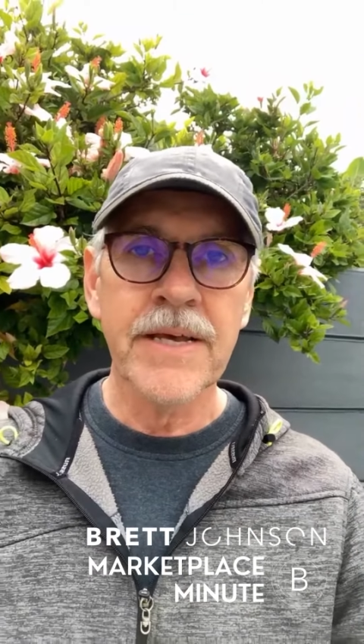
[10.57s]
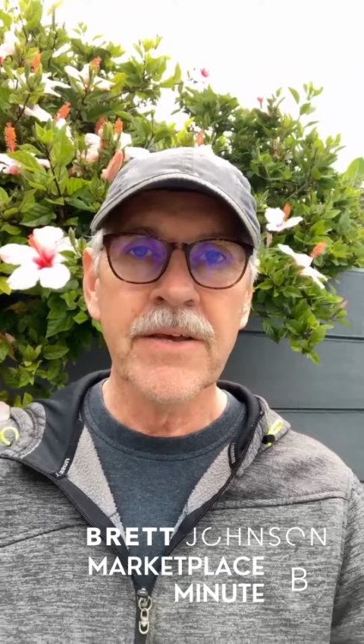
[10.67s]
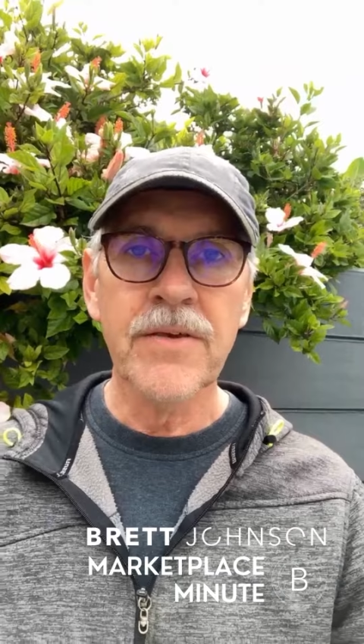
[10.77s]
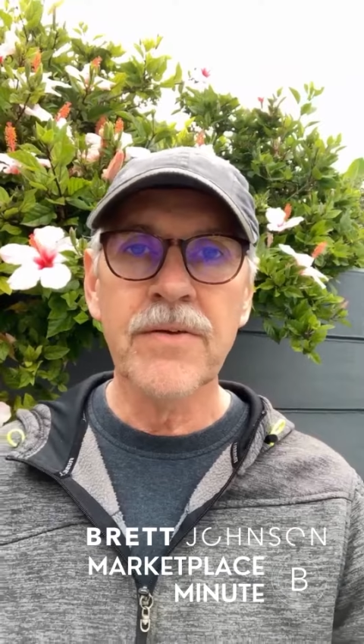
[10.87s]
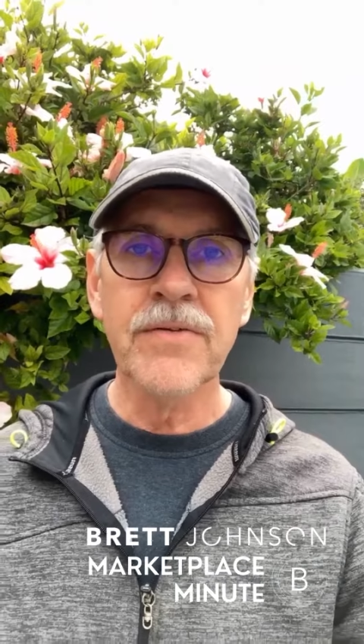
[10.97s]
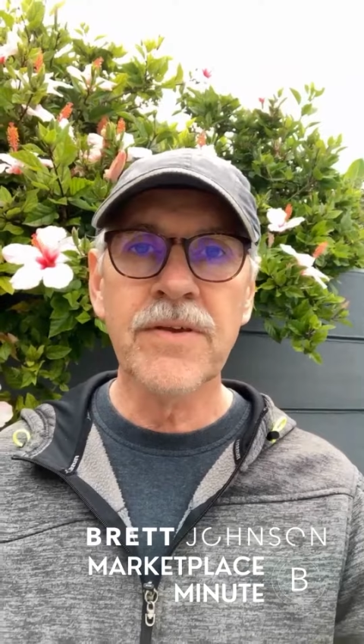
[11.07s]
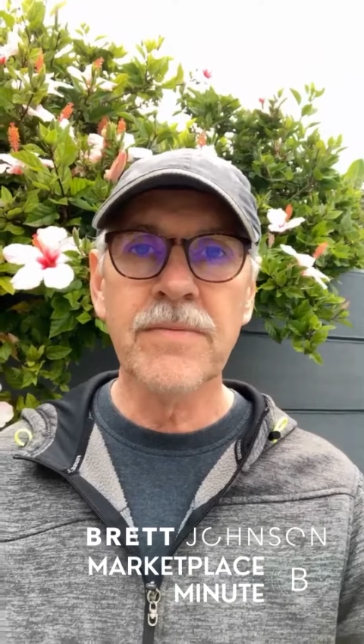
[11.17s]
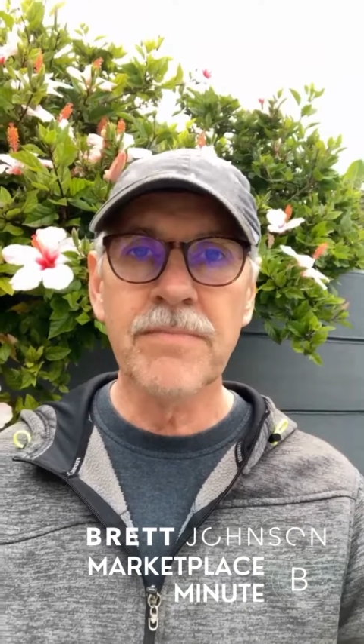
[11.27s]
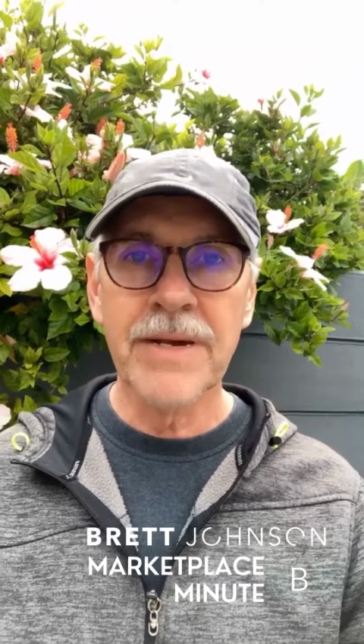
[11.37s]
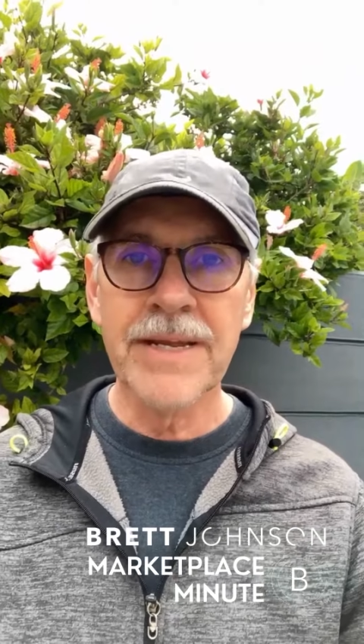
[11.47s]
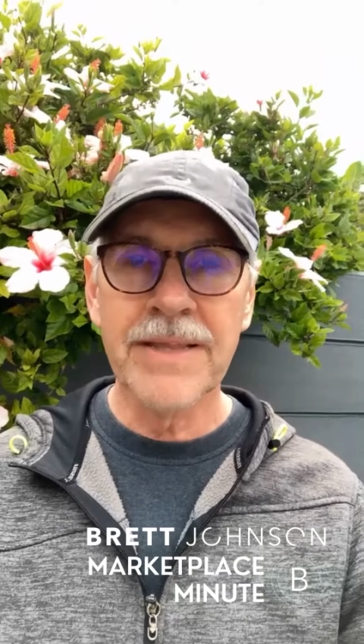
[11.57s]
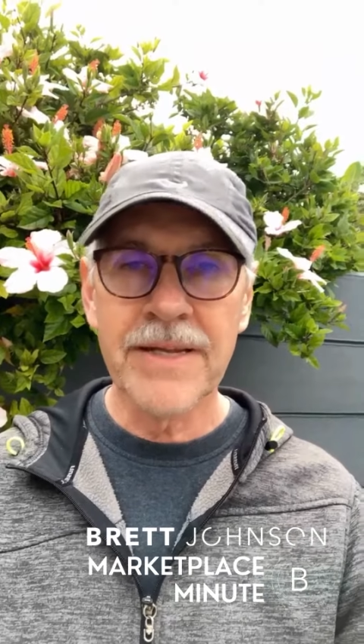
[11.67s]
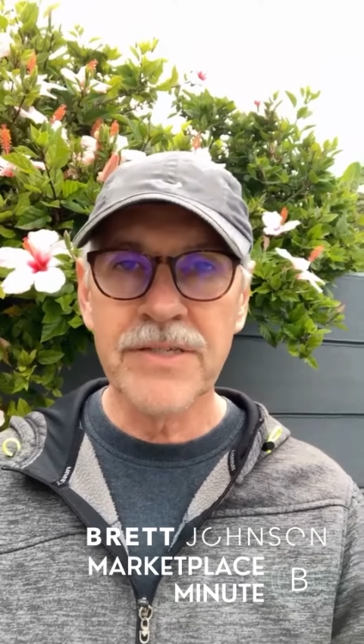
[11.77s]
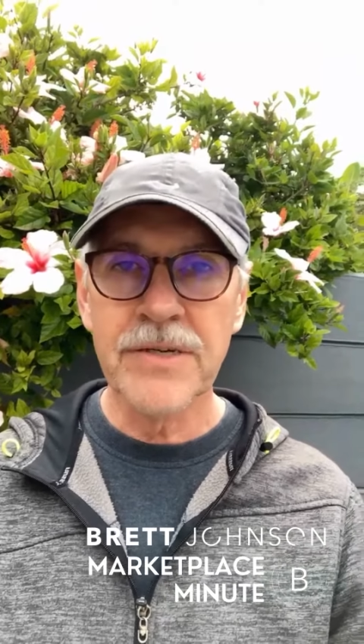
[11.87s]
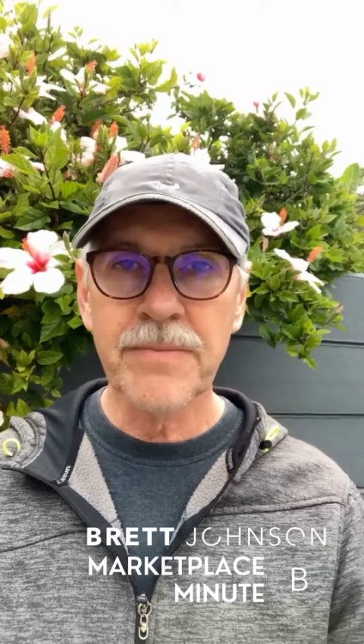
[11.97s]
using money
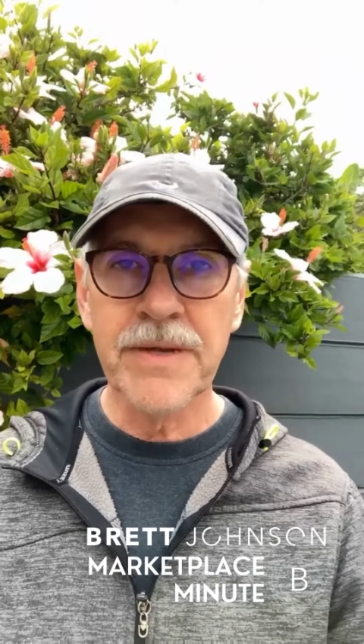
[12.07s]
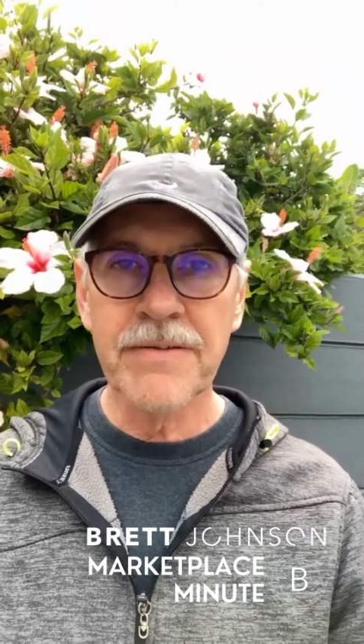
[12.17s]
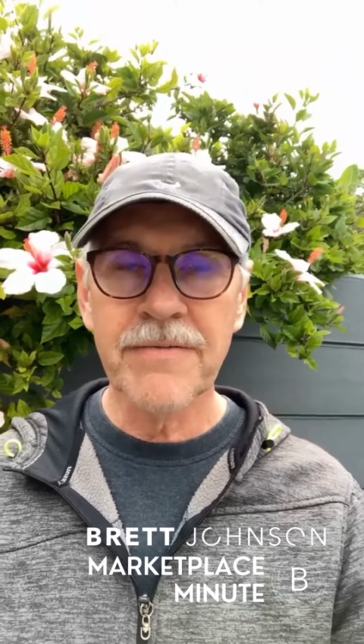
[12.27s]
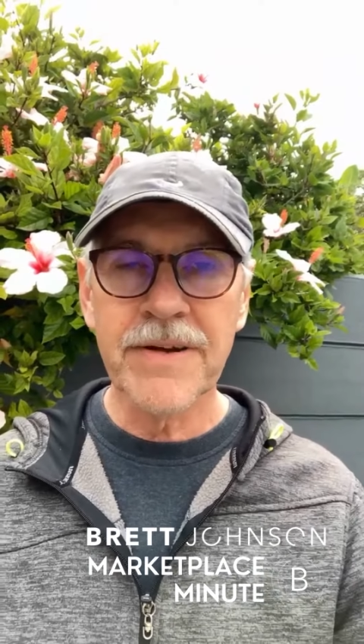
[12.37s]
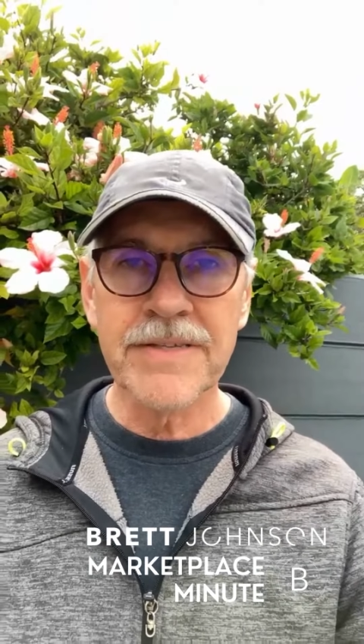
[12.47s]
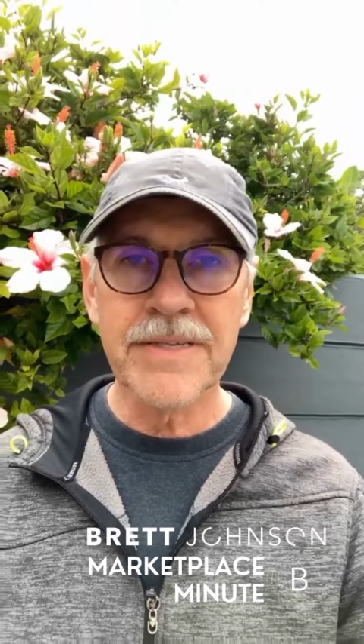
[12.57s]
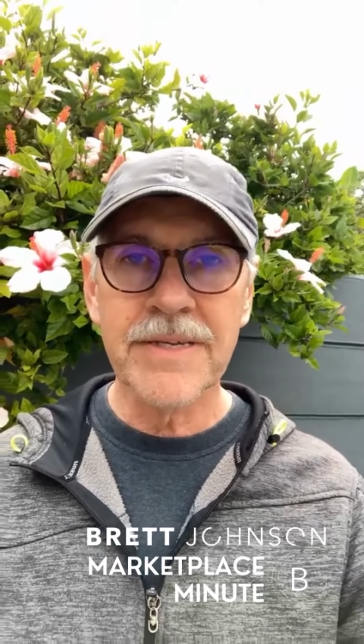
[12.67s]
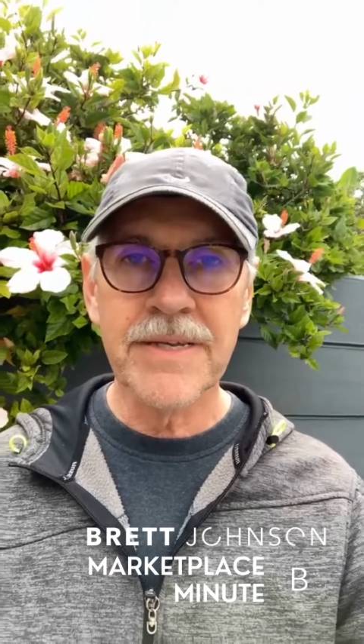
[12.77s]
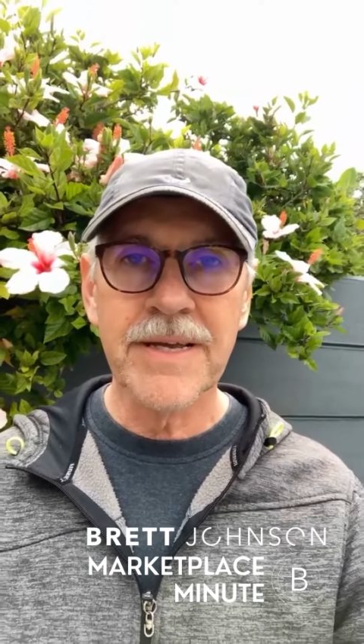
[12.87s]
that should be invested